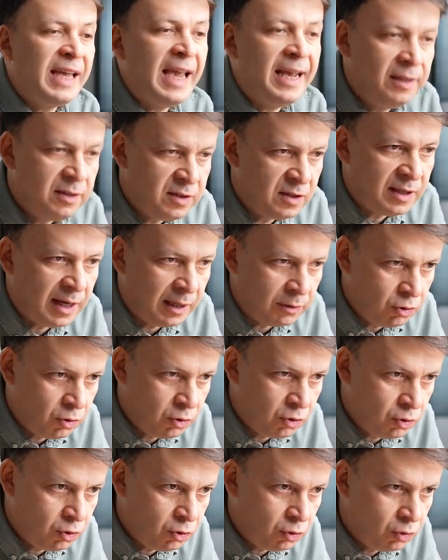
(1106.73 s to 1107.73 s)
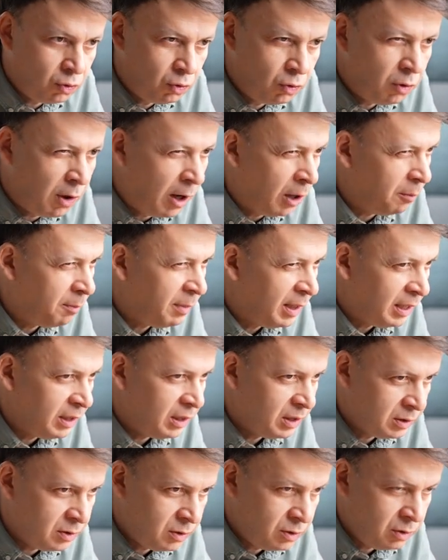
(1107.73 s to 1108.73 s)
any status to
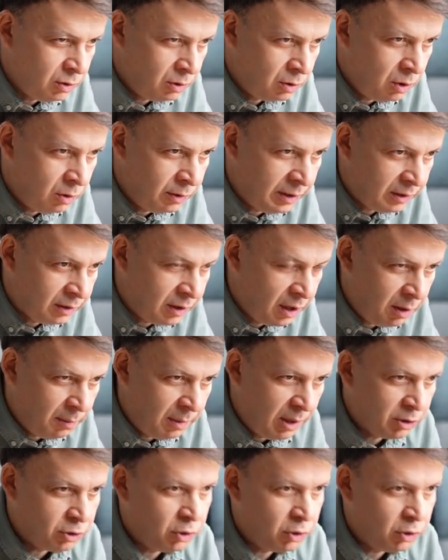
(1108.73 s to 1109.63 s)
Armenians, you know, in Karabakh.